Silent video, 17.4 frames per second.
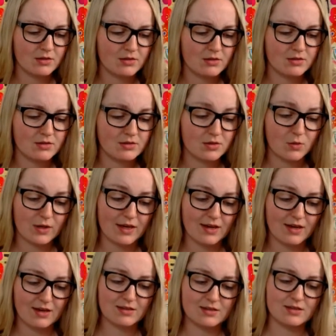"So he
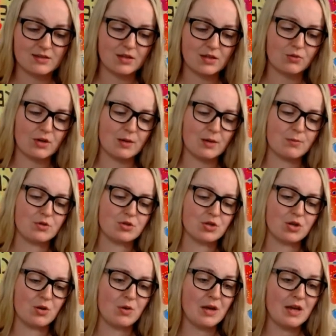is," said Grandpa
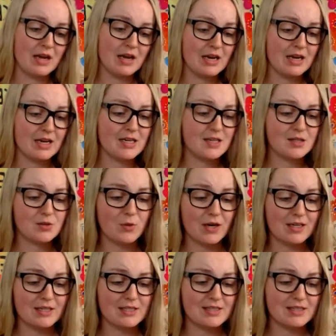Joe. "He's going
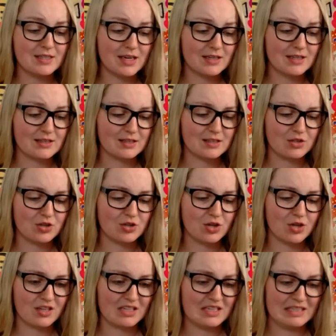to stick," said
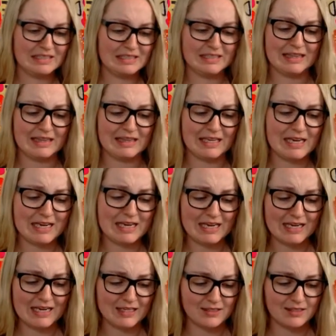Charlie. "I think he
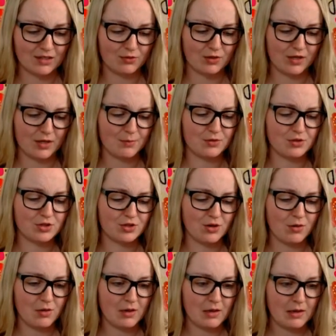is," said Grandpa
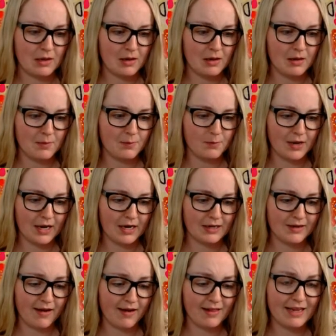Joe. "By
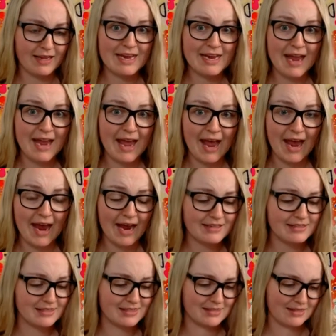golly, he
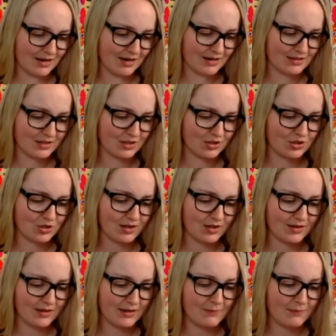has stuck," said
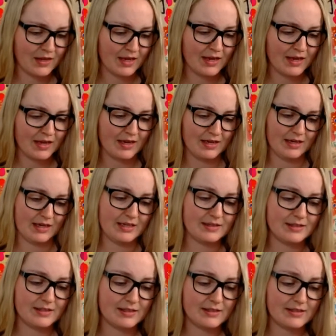Charlie.
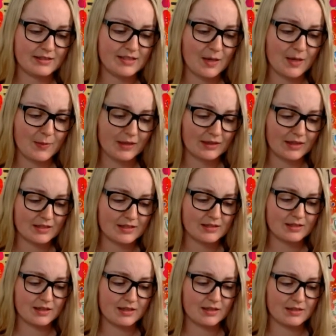"It's his stomach that's
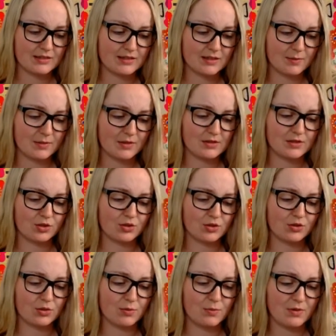done it," said Mr.
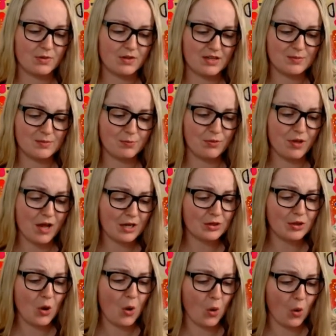Gloop. "He's blocked
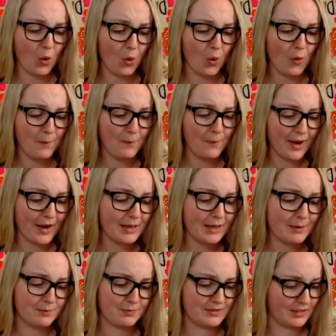the whole
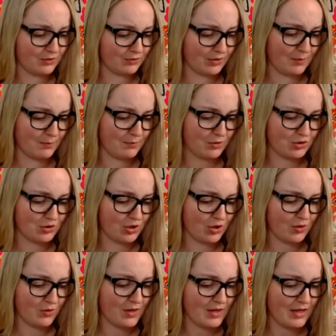pipe," said Grandpa
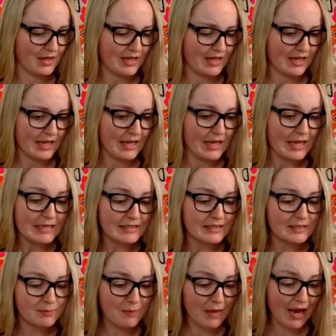Joe.
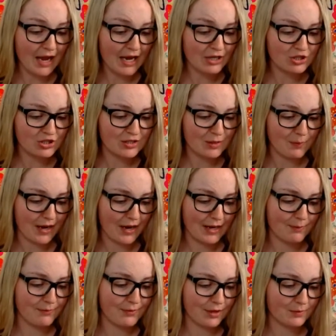"Smash the
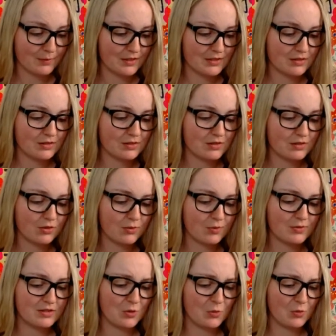pipe!" yelled Mrs. Gloop,
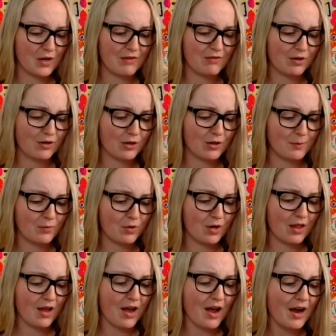still waving her
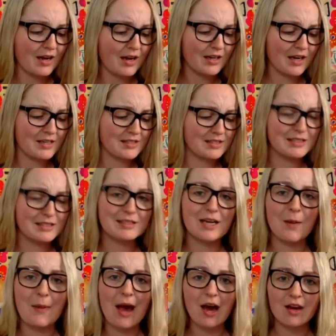umbrella. "Augustus,
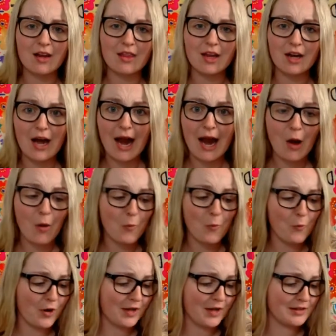come out of there at
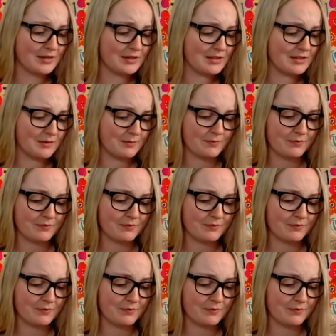once!"